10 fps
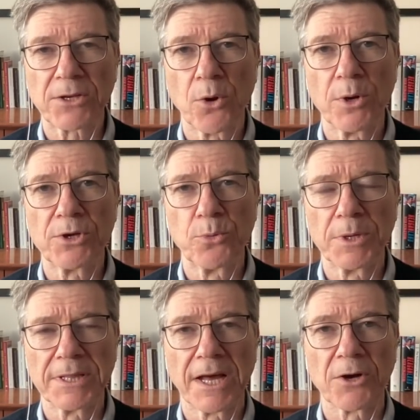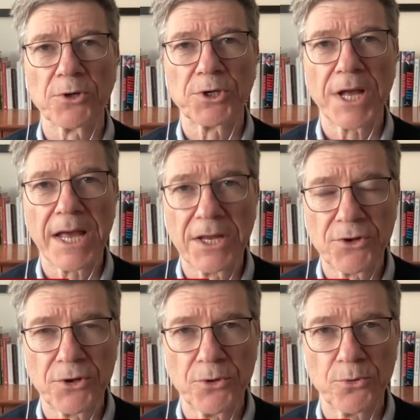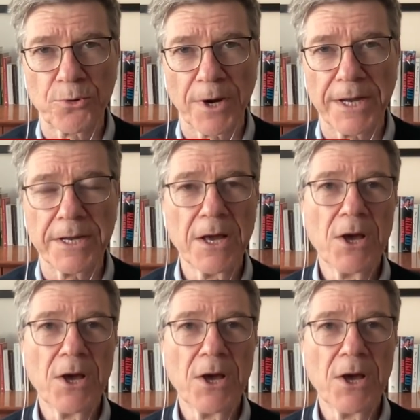going to enlarge into Ukraine.